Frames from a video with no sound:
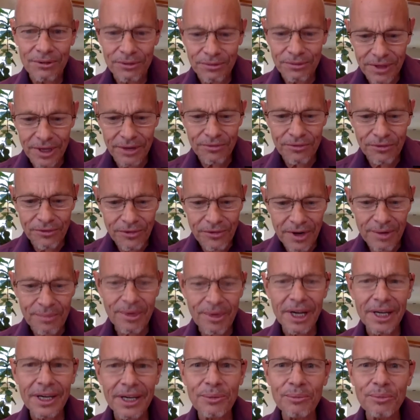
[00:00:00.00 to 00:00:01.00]
in front of
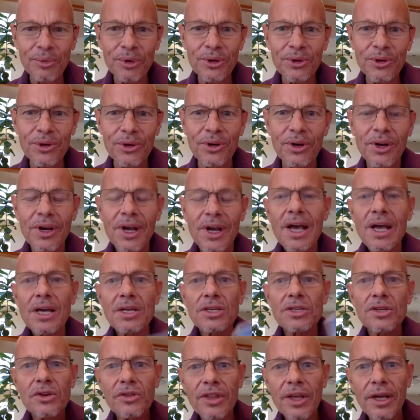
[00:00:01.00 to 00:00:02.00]
my computer
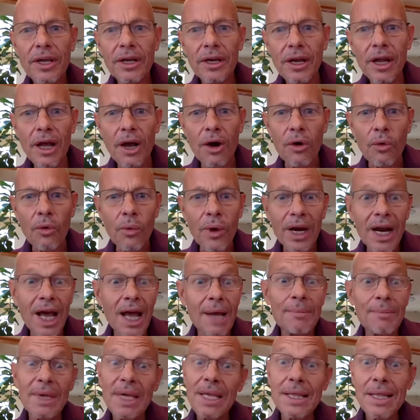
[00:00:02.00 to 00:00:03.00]
so that when
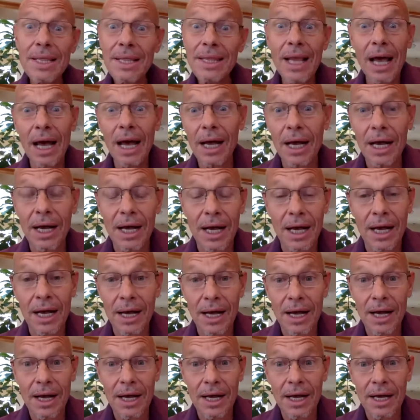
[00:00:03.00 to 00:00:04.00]
i'm in
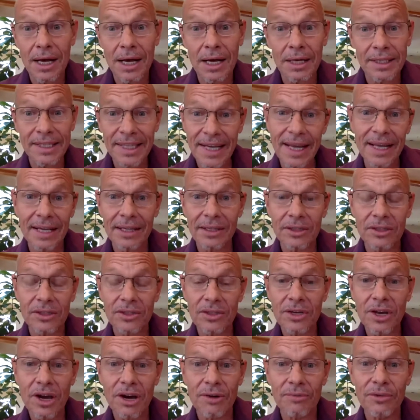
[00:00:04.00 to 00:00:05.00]
a tense
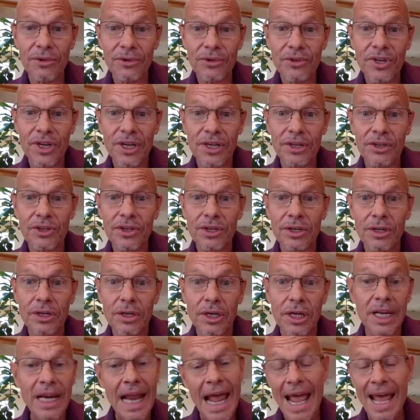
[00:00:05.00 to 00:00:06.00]
conversation
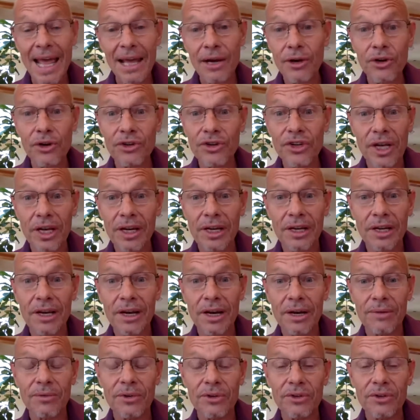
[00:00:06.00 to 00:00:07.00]
an energetic
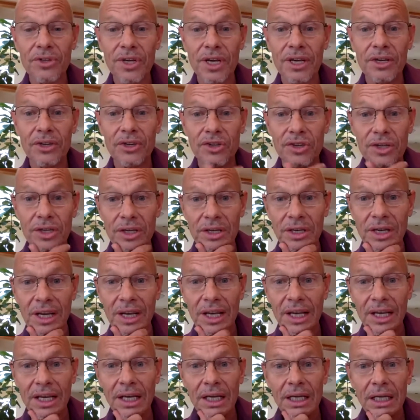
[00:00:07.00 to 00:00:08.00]
conversation
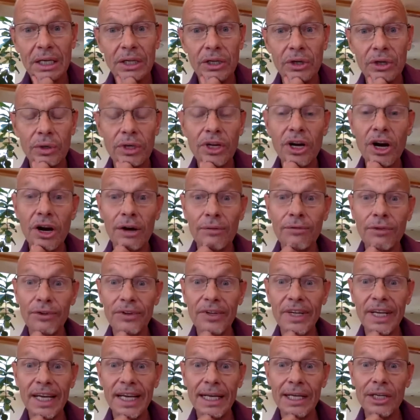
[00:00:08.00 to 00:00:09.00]
you know a
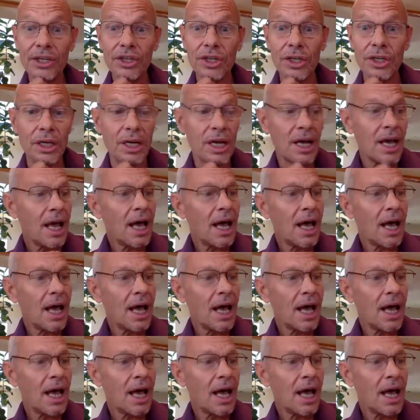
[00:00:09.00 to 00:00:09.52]
confrontation